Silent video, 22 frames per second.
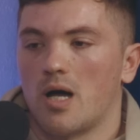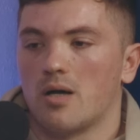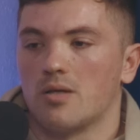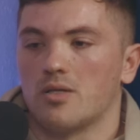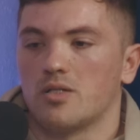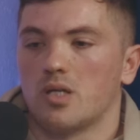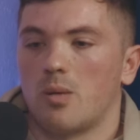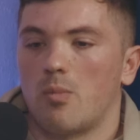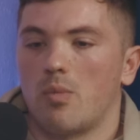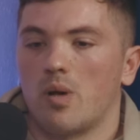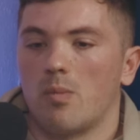
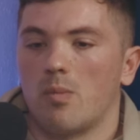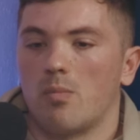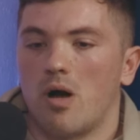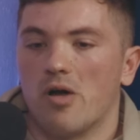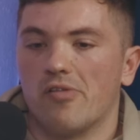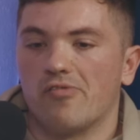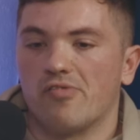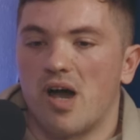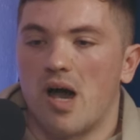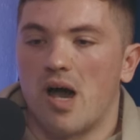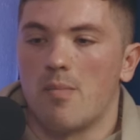Someone in my
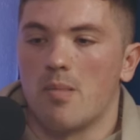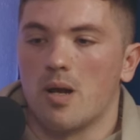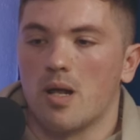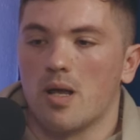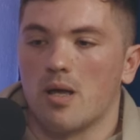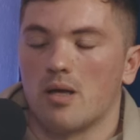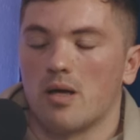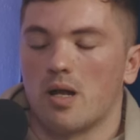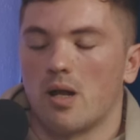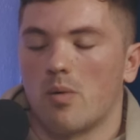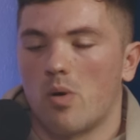
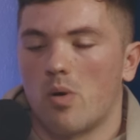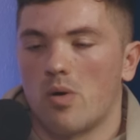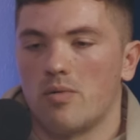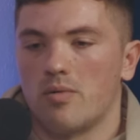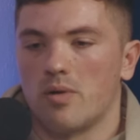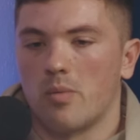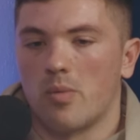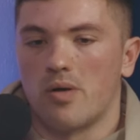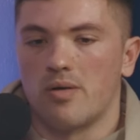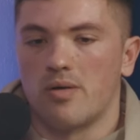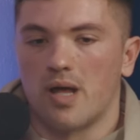family, and I
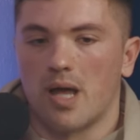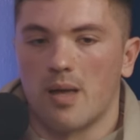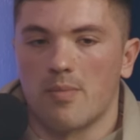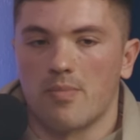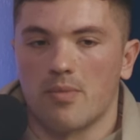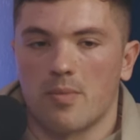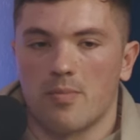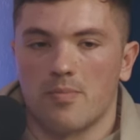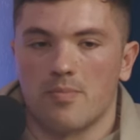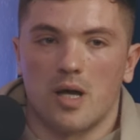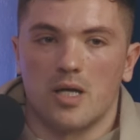won't name
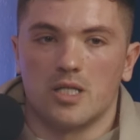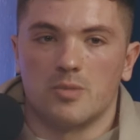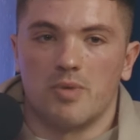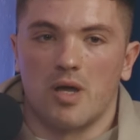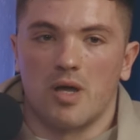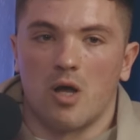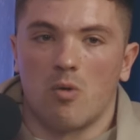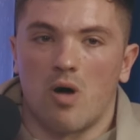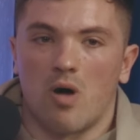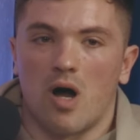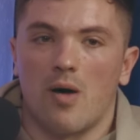them, has
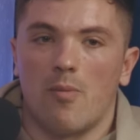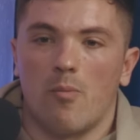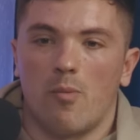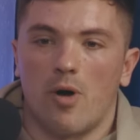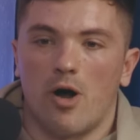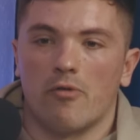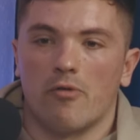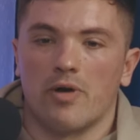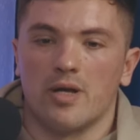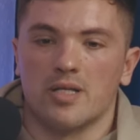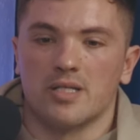been quite
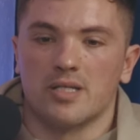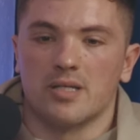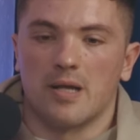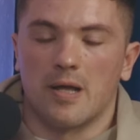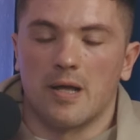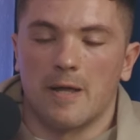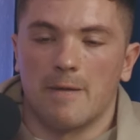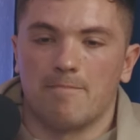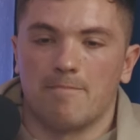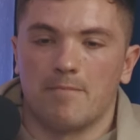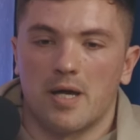unwell
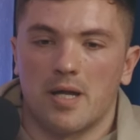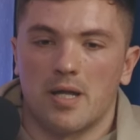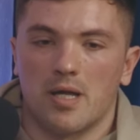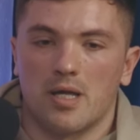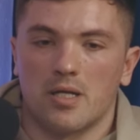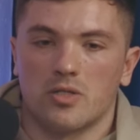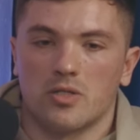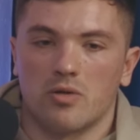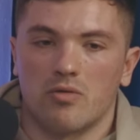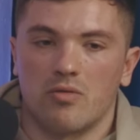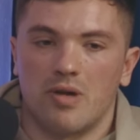recently, and
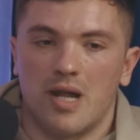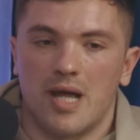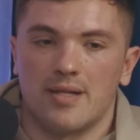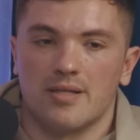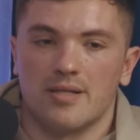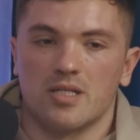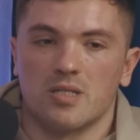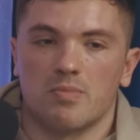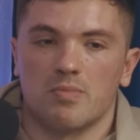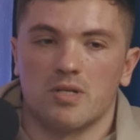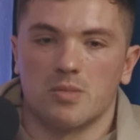it sort of
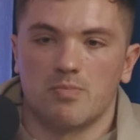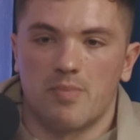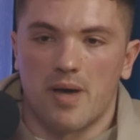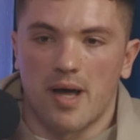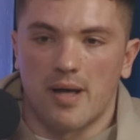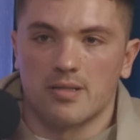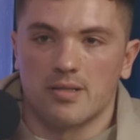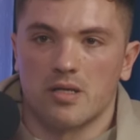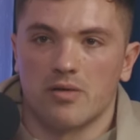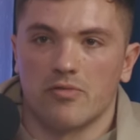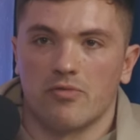lends
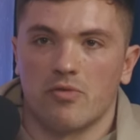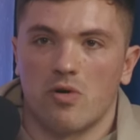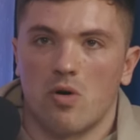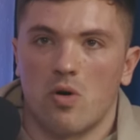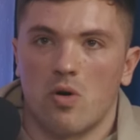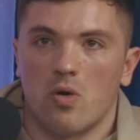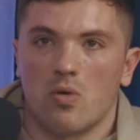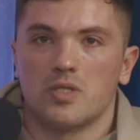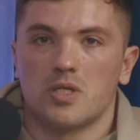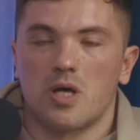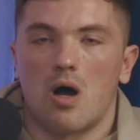perspective
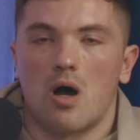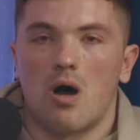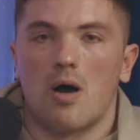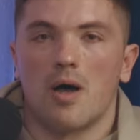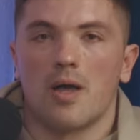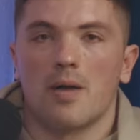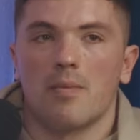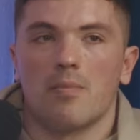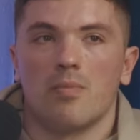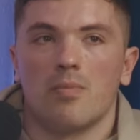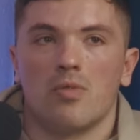on
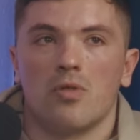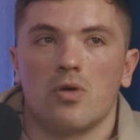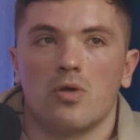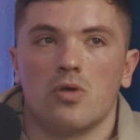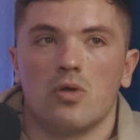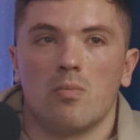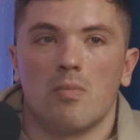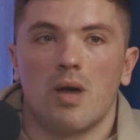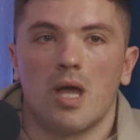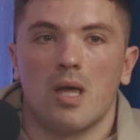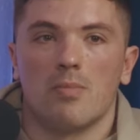time that
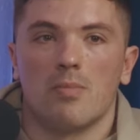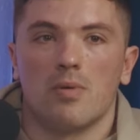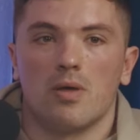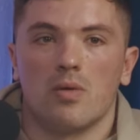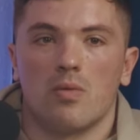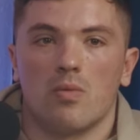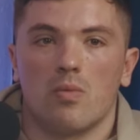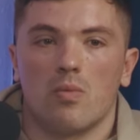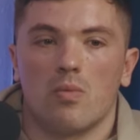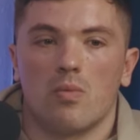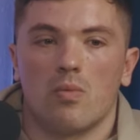you
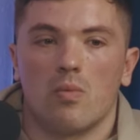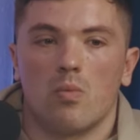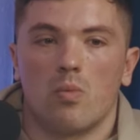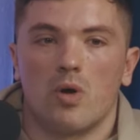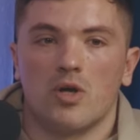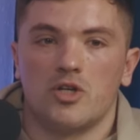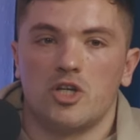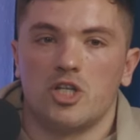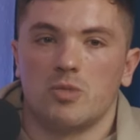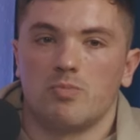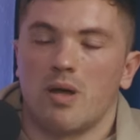maybe
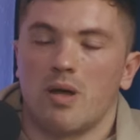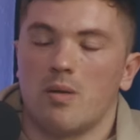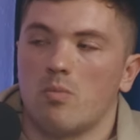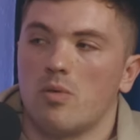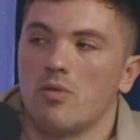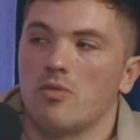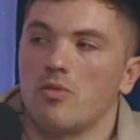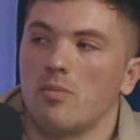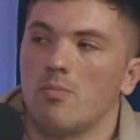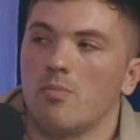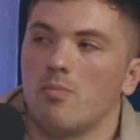wish you spent with them